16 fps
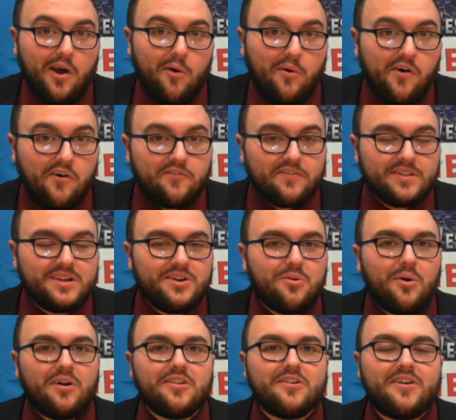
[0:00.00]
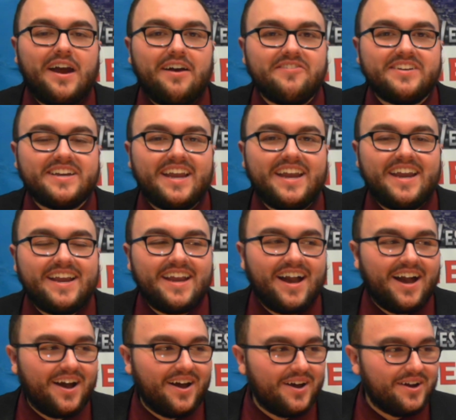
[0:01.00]
Well, hopefully you all are having
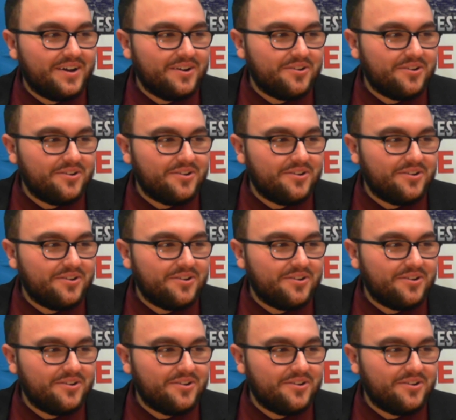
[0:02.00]
a